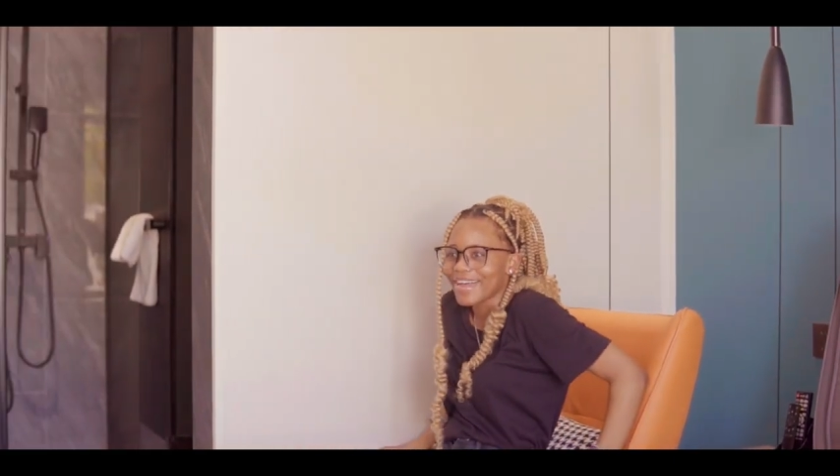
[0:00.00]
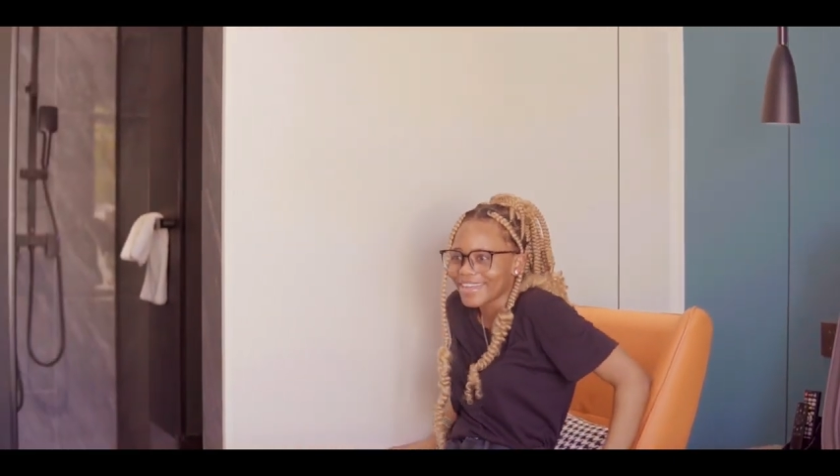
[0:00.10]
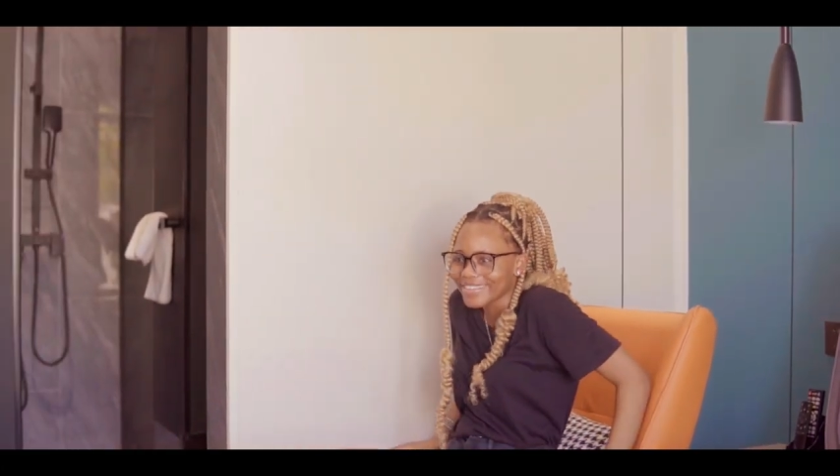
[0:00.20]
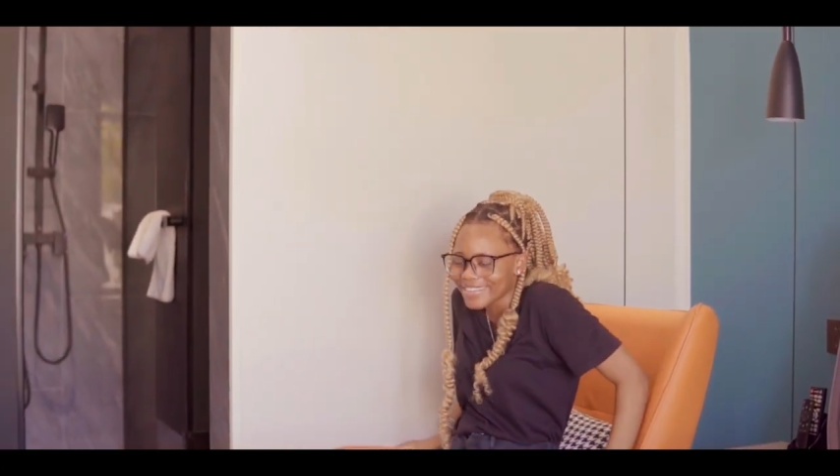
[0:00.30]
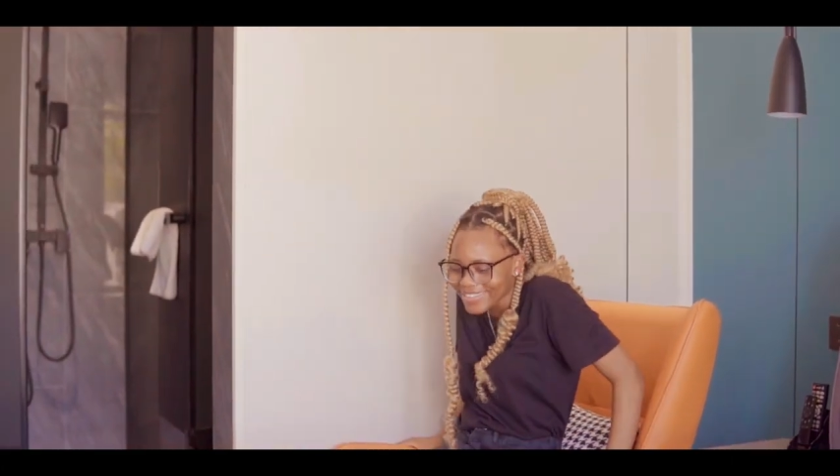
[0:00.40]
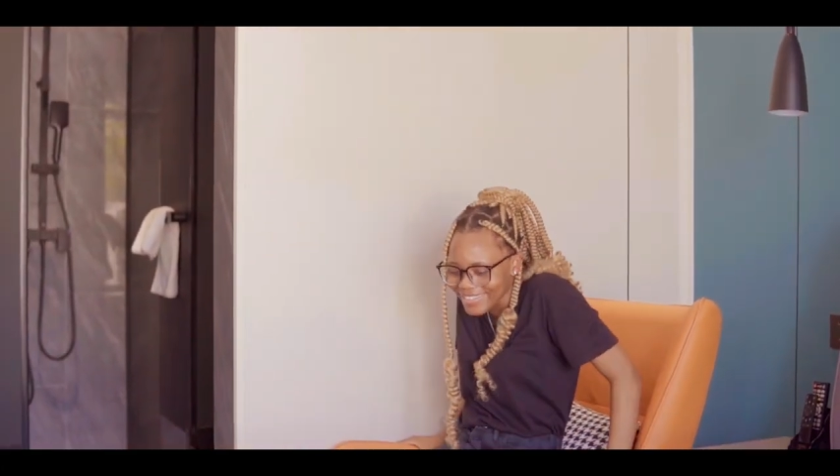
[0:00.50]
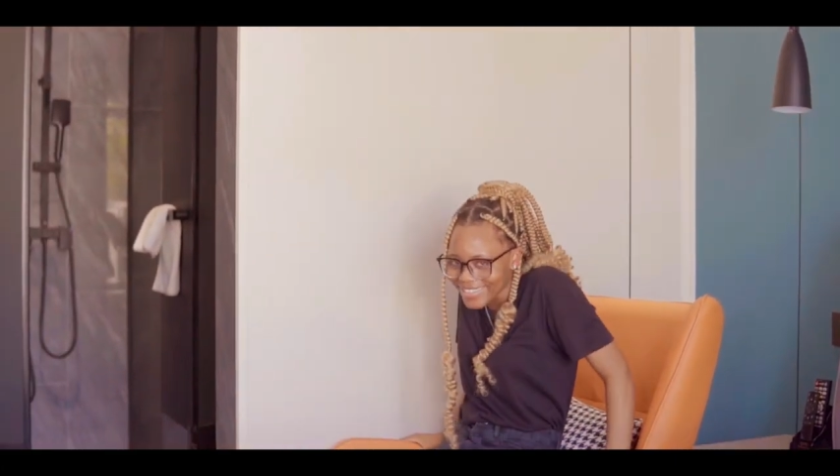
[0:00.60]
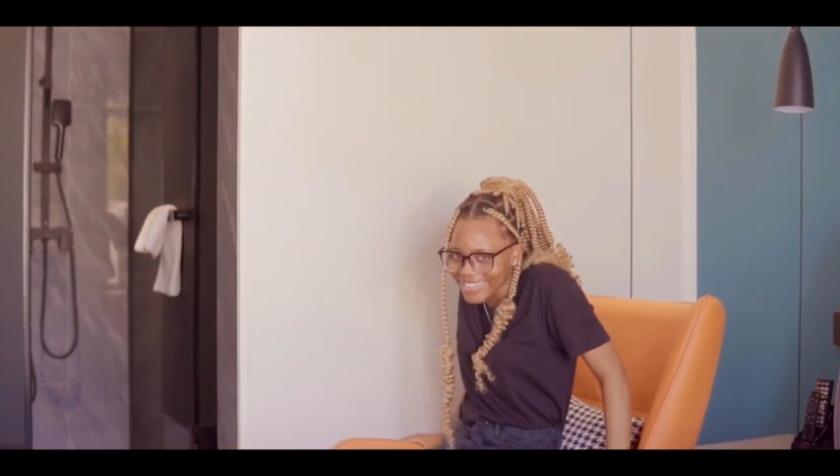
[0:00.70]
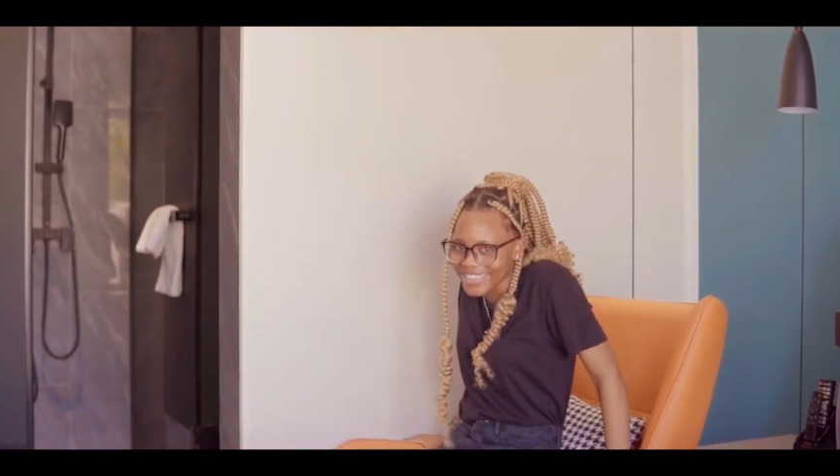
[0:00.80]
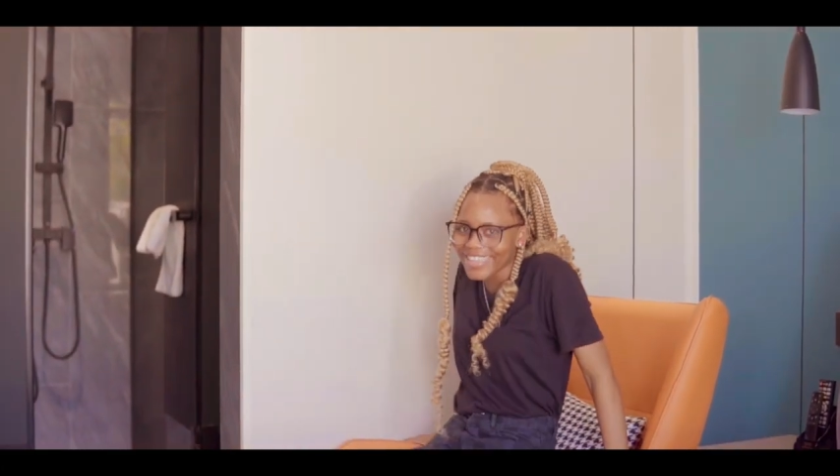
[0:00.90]
I
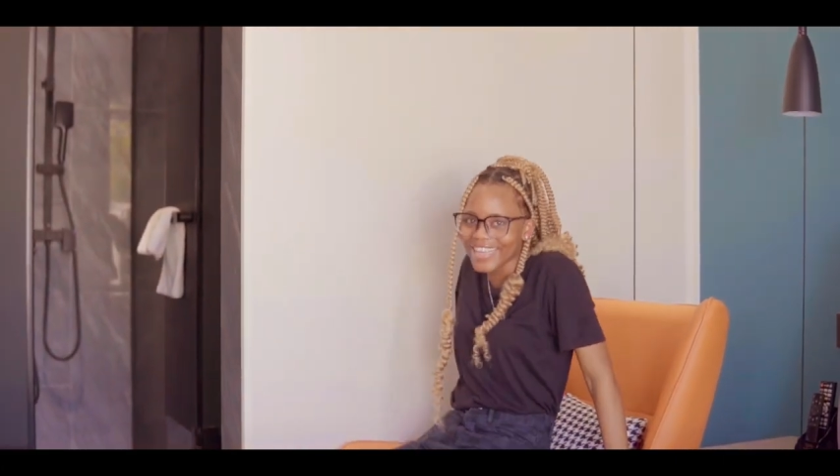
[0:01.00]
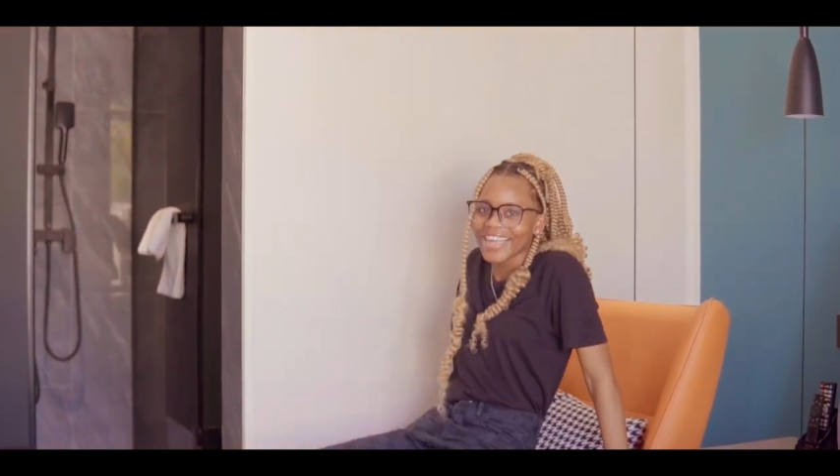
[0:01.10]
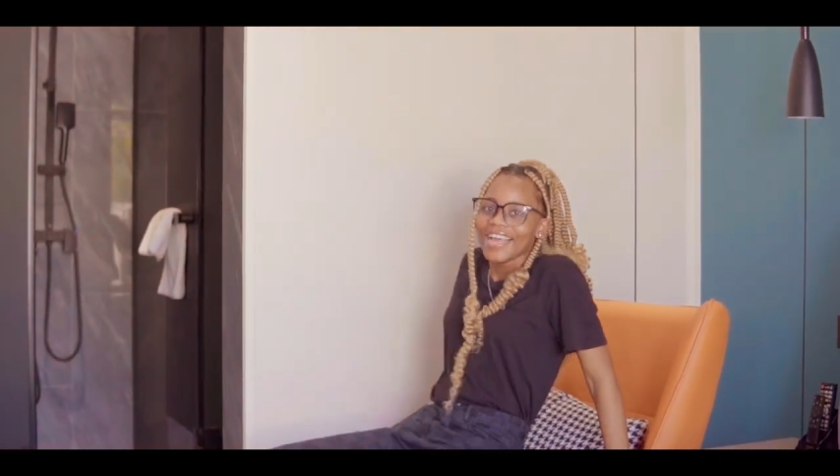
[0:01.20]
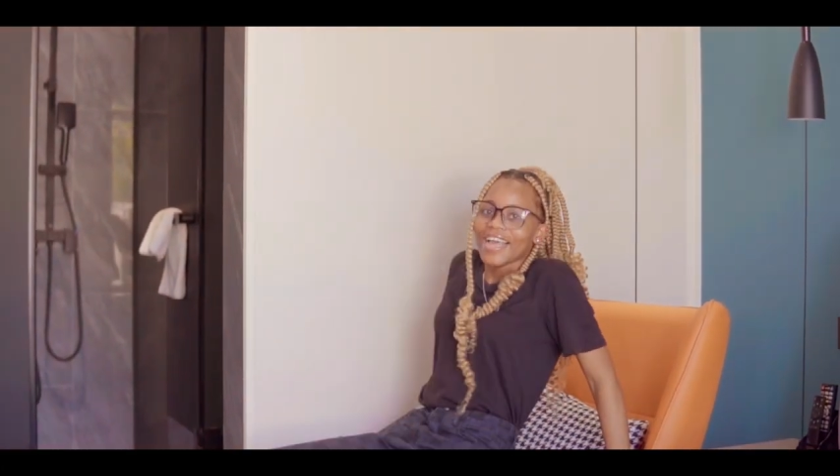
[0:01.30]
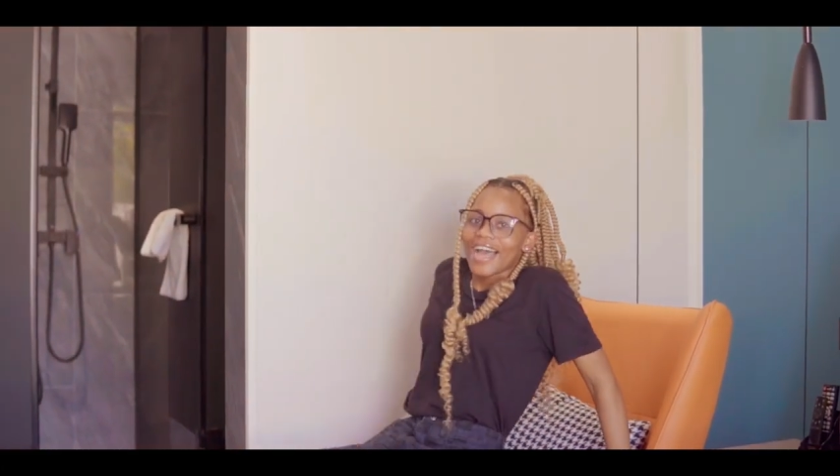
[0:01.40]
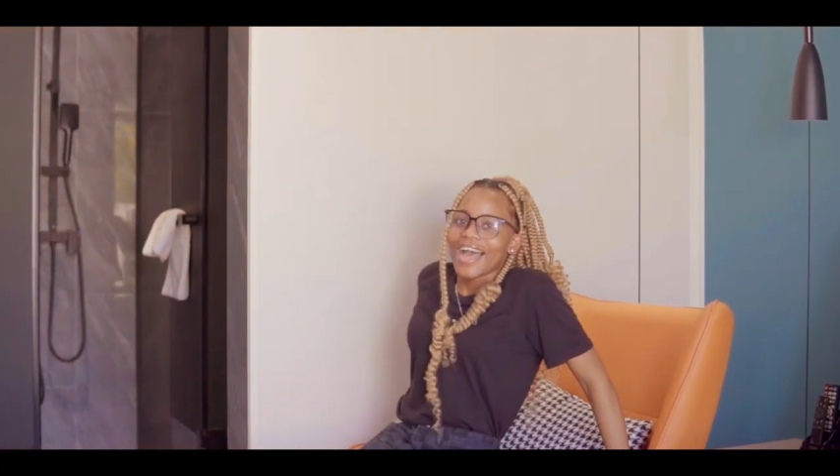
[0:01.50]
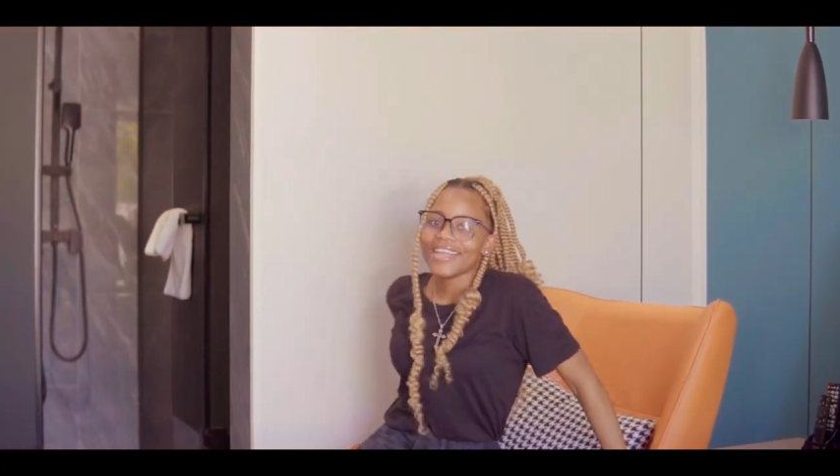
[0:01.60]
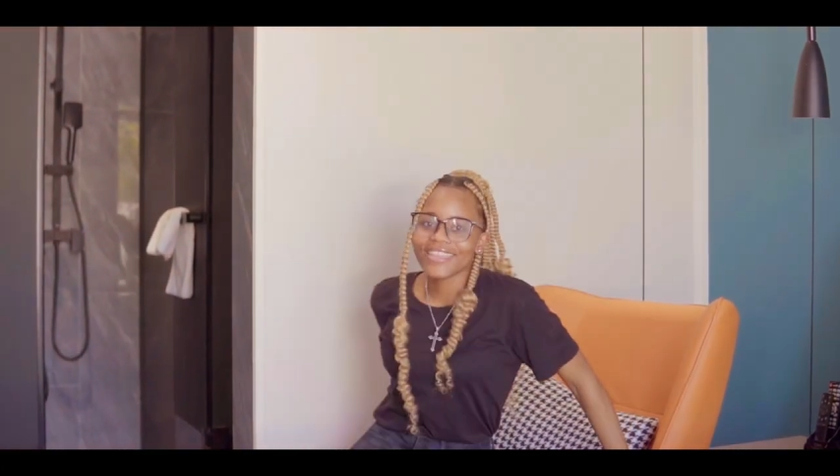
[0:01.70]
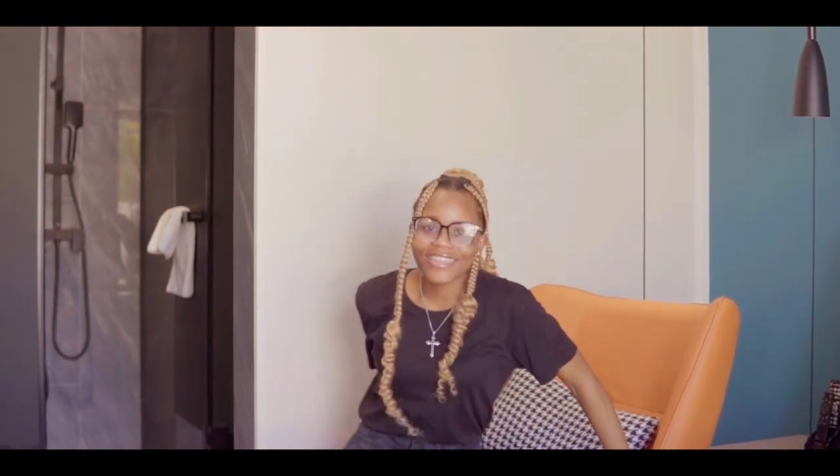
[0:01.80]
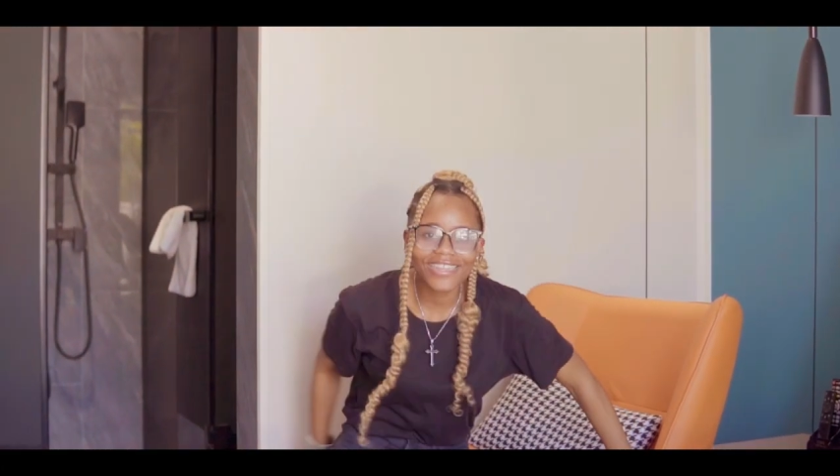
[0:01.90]

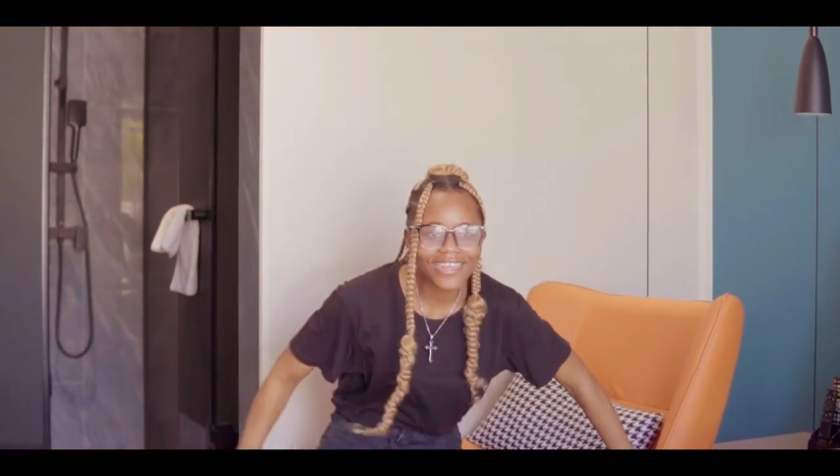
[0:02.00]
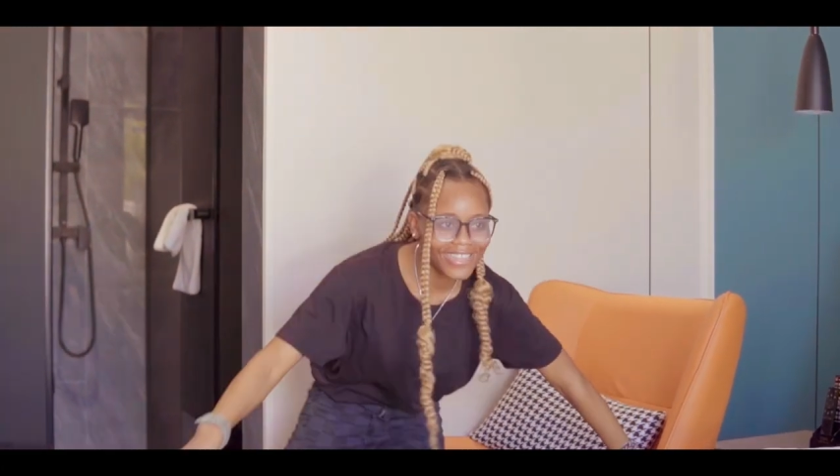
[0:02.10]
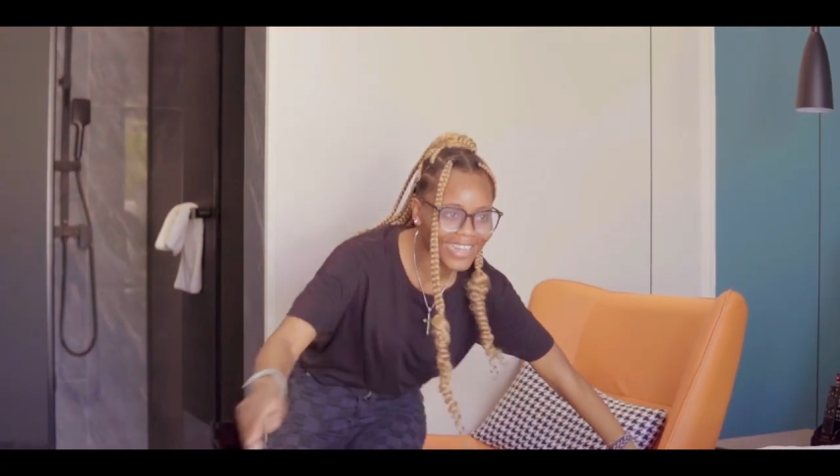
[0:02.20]
just like the